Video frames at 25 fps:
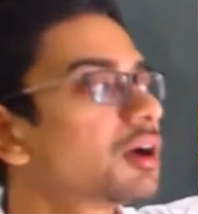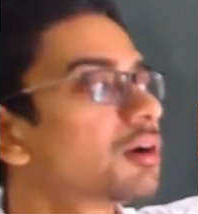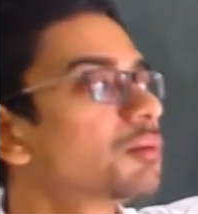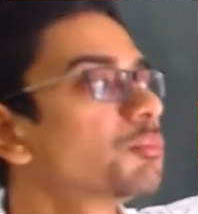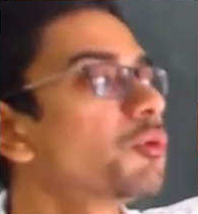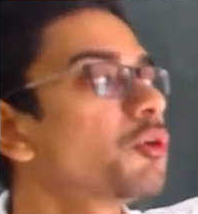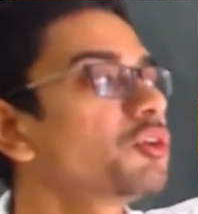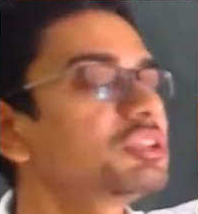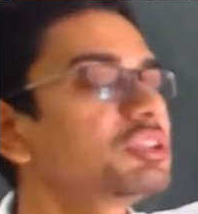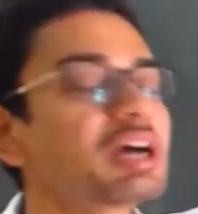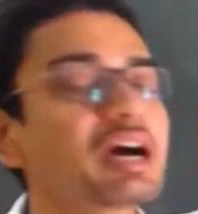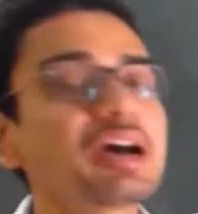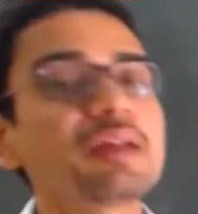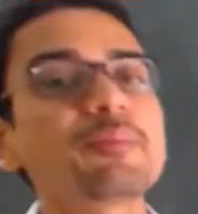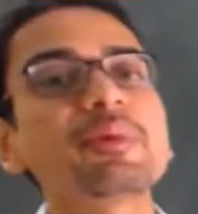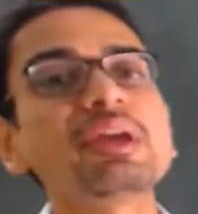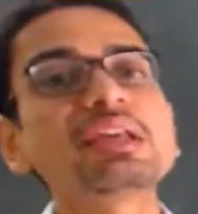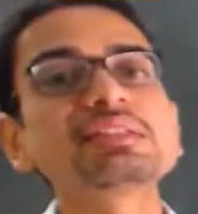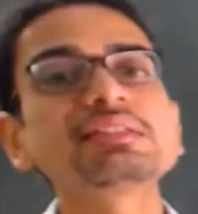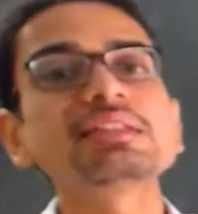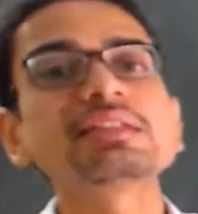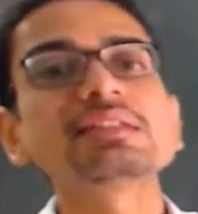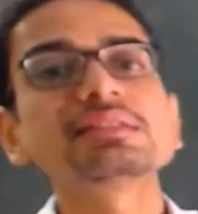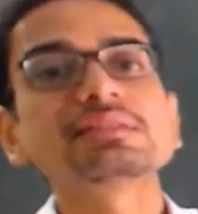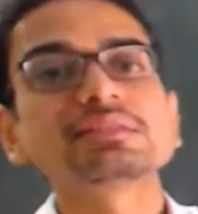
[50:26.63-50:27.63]
Both are
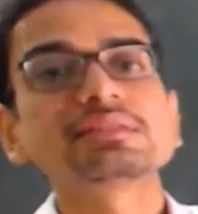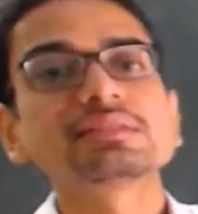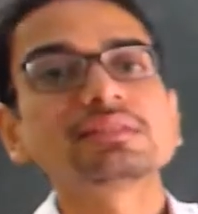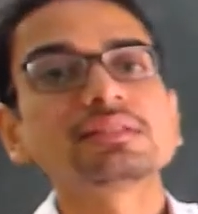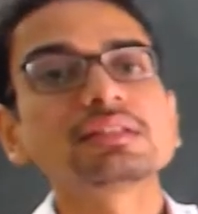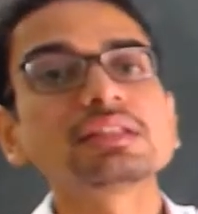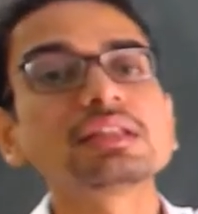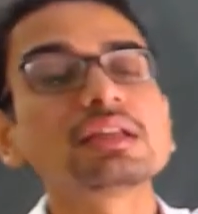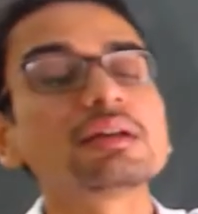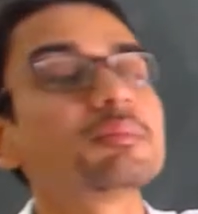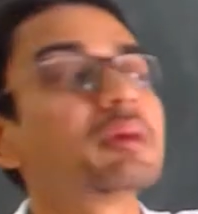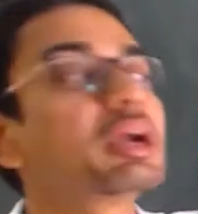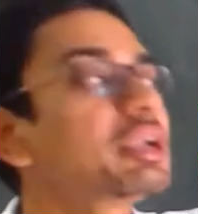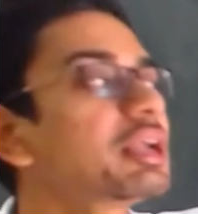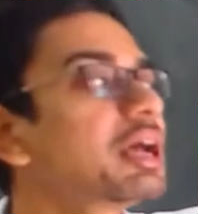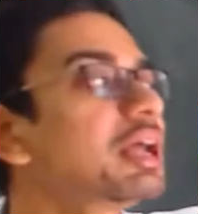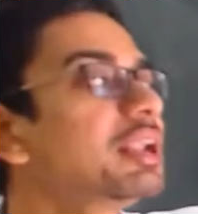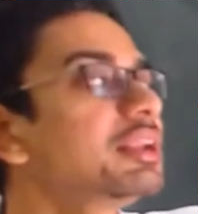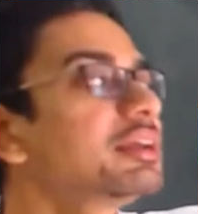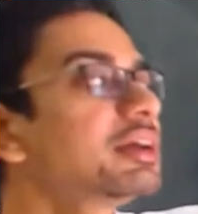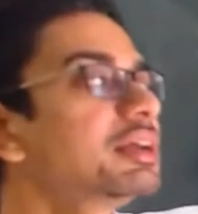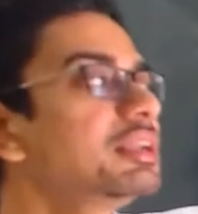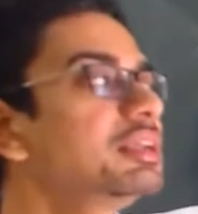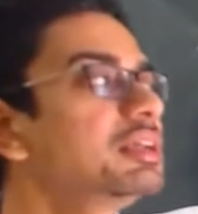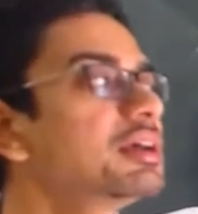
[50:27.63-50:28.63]
bases, but
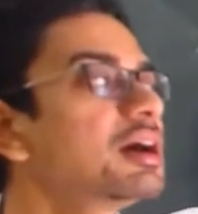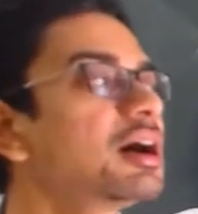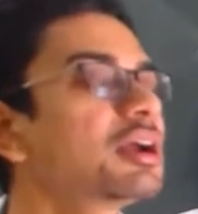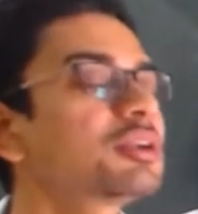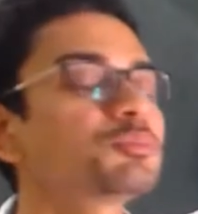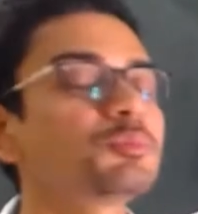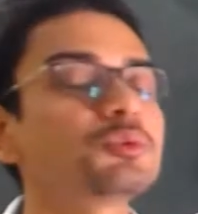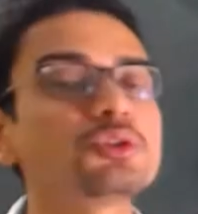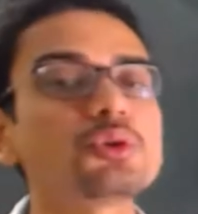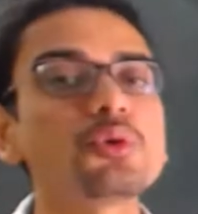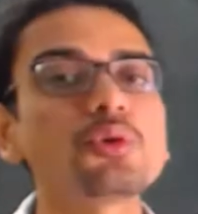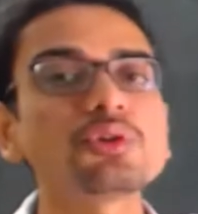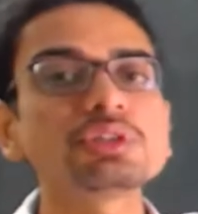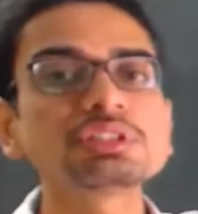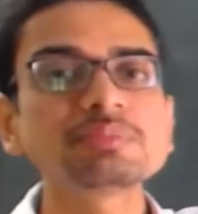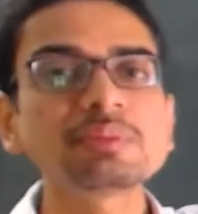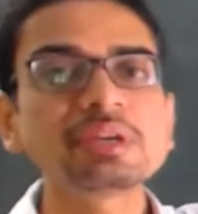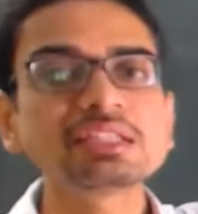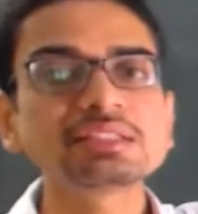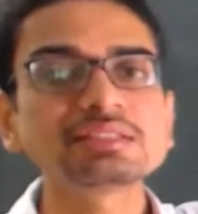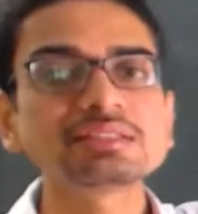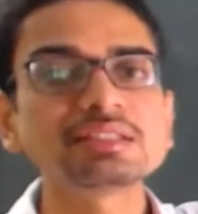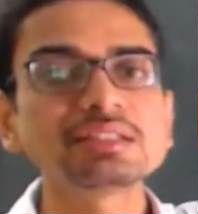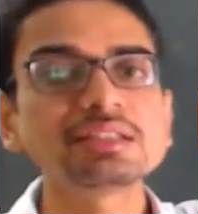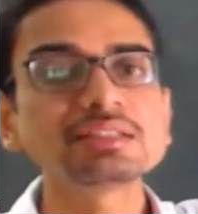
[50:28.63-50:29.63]
alkali are those
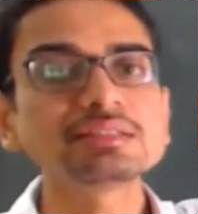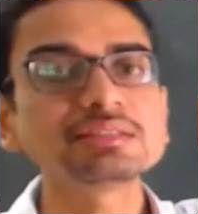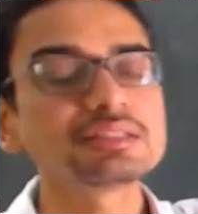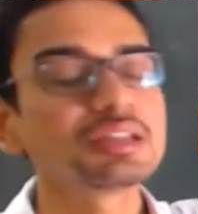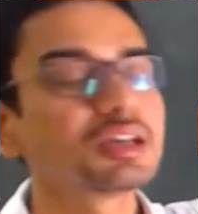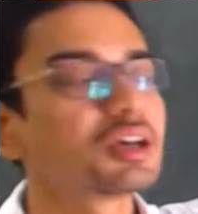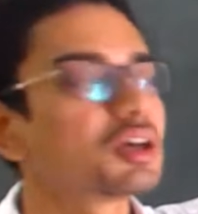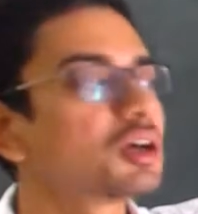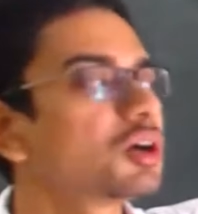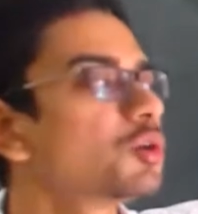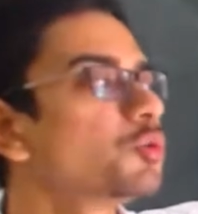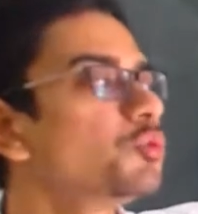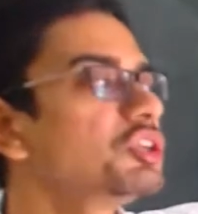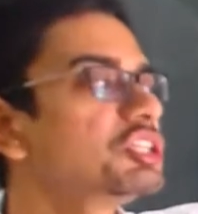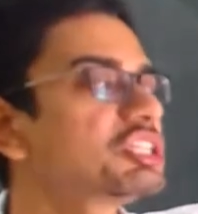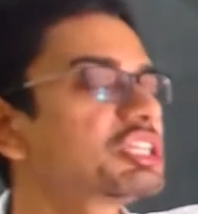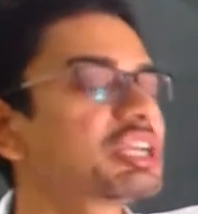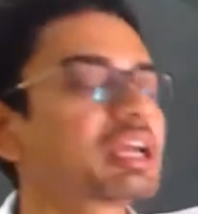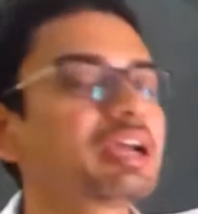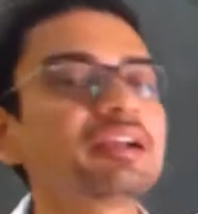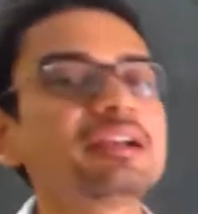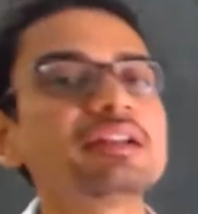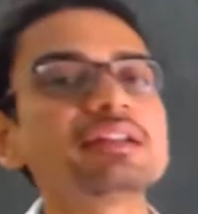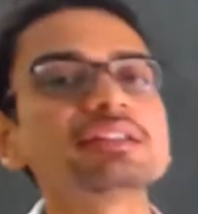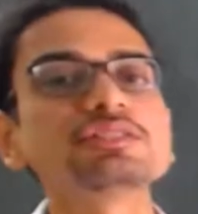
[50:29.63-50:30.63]
bases which
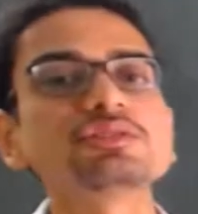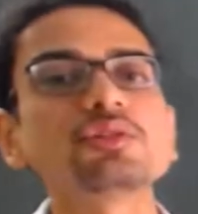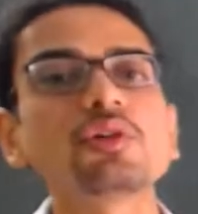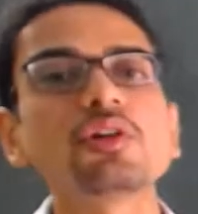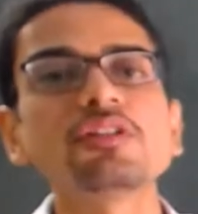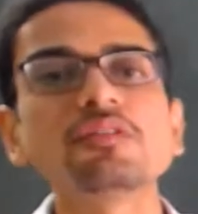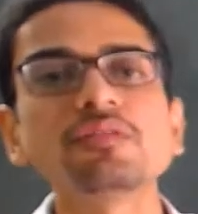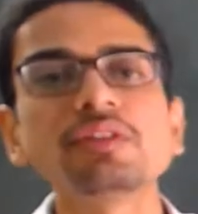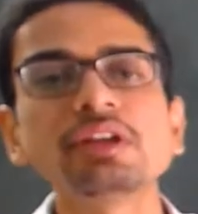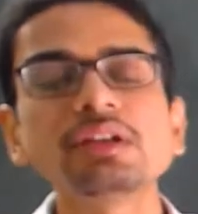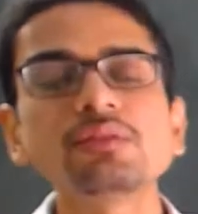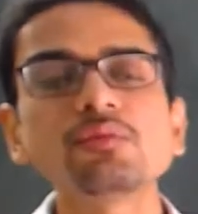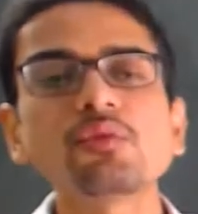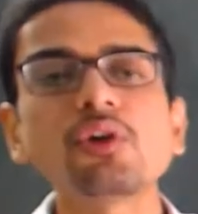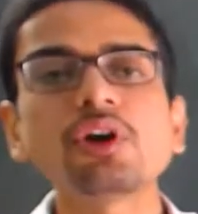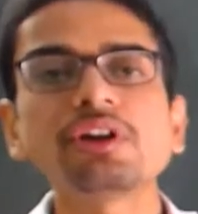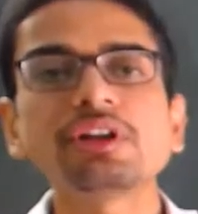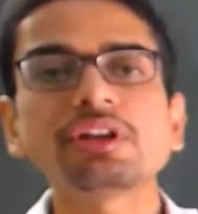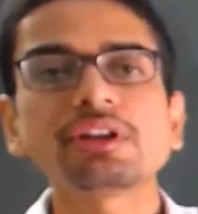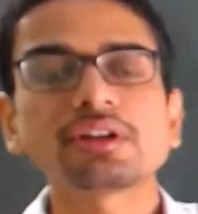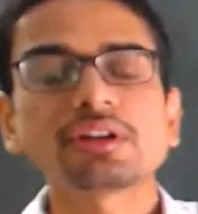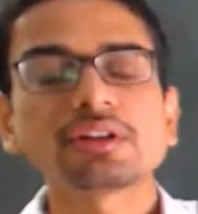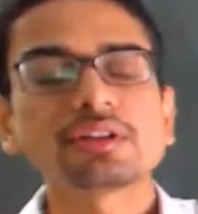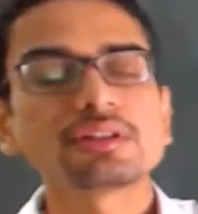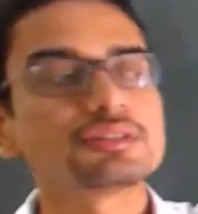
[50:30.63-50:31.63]
can dissolve in water.